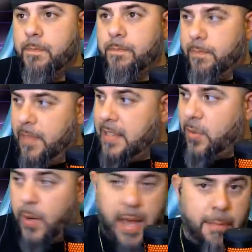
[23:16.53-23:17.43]
let's see
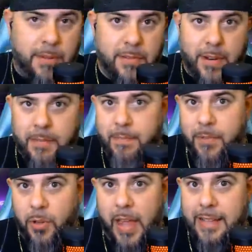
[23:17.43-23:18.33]
what happens, right?
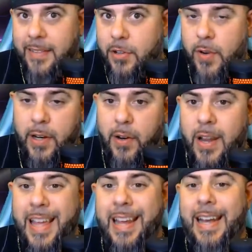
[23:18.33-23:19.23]
So that's the trailer.
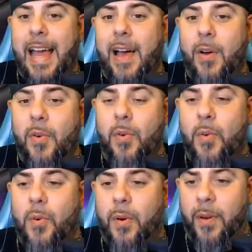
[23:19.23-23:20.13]
Now
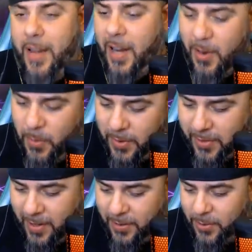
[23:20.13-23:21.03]
here we're gonna
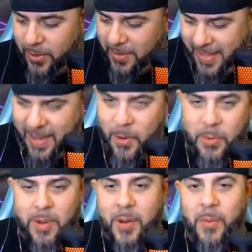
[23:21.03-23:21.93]
talk to something I know
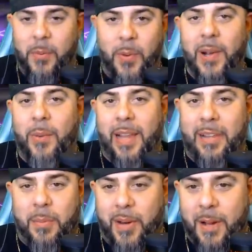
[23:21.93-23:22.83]
Willie will like
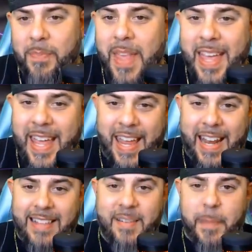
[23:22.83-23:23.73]
to bring up, and
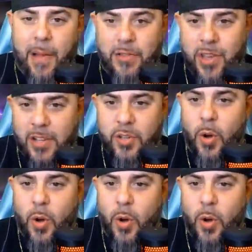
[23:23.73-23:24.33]
it's about Jancho